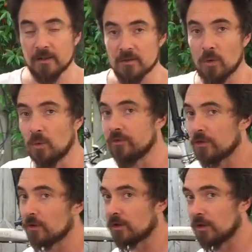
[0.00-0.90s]
is
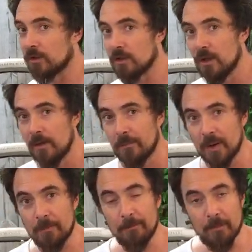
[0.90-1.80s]
also good,
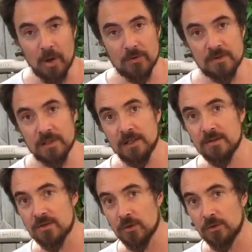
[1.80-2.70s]
but
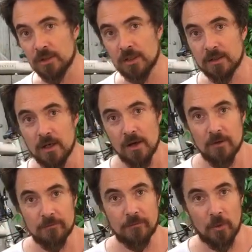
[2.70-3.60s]
mostly suited
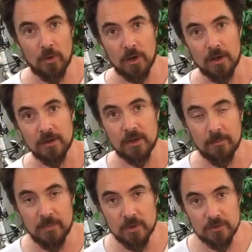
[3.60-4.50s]
for
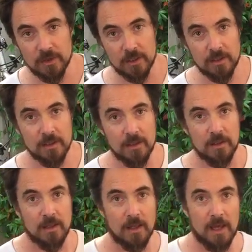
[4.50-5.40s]
commuting
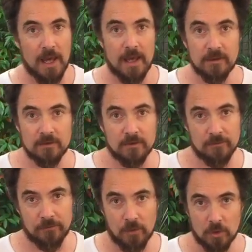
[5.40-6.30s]
and
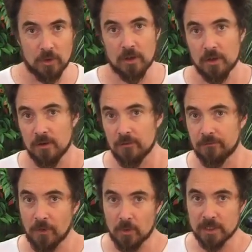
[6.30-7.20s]
for
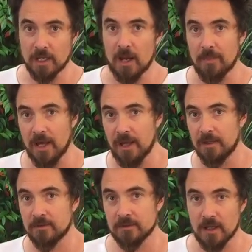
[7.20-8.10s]
folding up
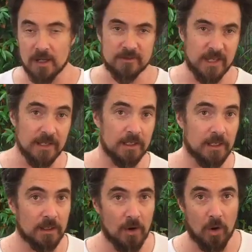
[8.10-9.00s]
and
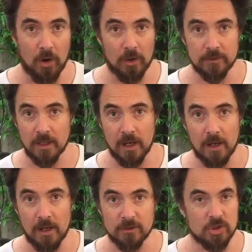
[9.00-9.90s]
taking on
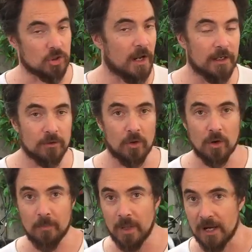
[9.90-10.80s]
a train
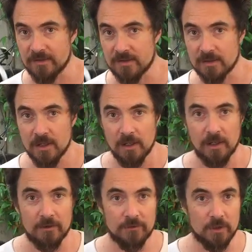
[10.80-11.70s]
or a bus
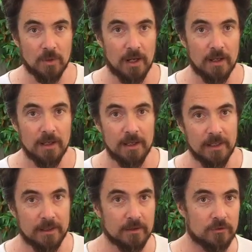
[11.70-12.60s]
if you are
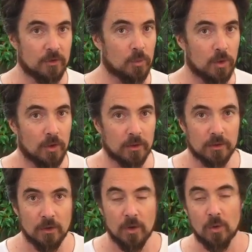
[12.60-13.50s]
heading into work,
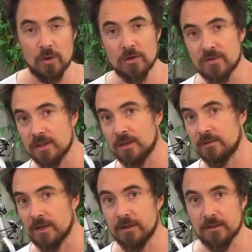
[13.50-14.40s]
or using
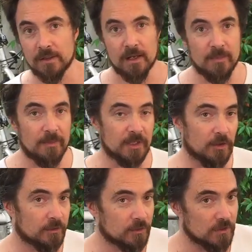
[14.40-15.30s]
it day to day, maybe
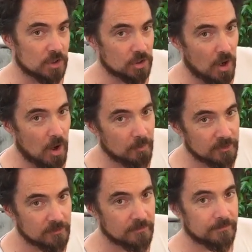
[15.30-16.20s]
going to the
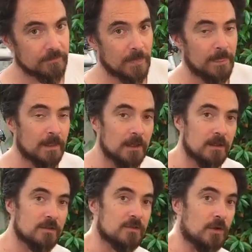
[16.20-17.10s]
shops.
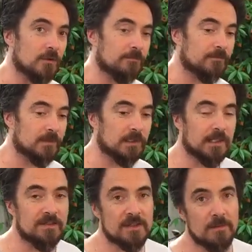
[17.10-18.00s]
So
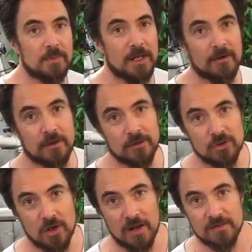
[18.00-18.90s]
let's compare and
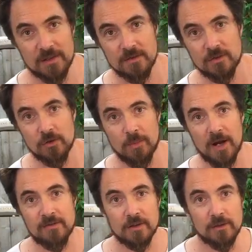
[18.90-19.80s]
contrast these two
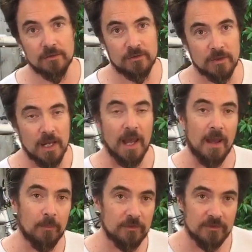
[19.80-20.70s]
bicycles,
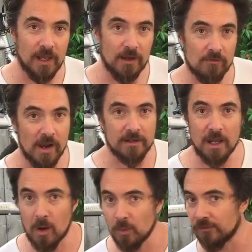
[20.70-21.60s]
and we'll start right
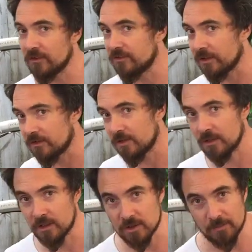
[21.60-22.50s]
now with the
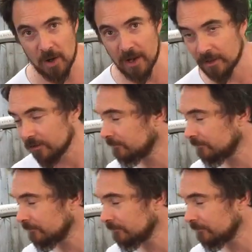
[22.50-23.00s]
16-inch bike.